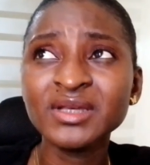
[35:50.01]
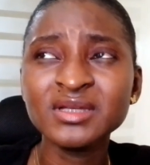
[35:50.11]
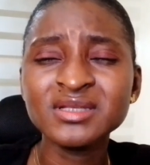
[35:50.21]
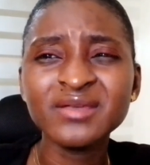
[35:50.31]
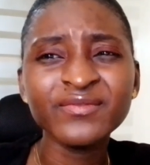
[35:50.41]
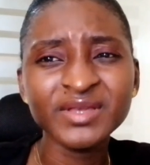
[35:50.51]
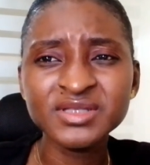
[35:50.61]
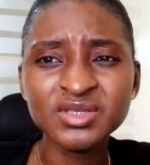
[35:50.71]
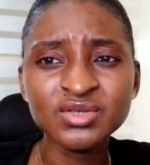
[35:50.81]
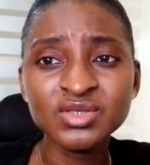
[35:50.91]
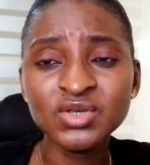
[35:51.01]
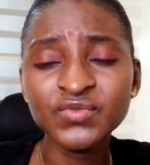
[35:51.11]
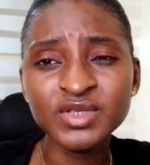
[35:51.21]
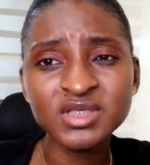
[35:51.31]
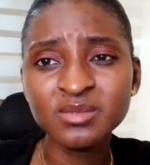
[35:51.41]
and it is affecting your
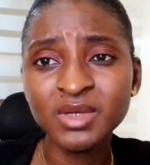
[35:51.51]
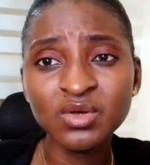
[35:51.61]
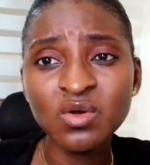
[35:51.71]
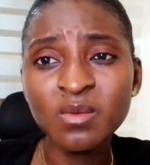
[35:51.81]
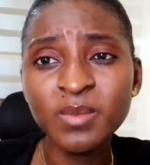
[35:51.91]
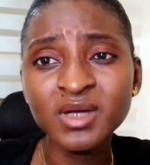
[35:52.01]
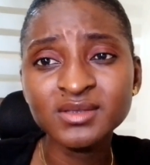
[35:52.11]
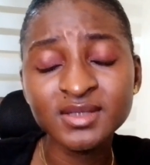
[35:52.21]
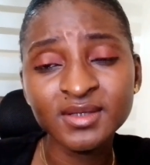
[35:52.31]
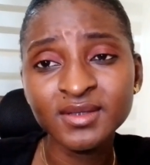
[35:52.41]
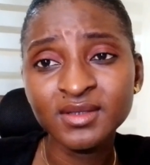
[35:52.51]
self-esteem and all, but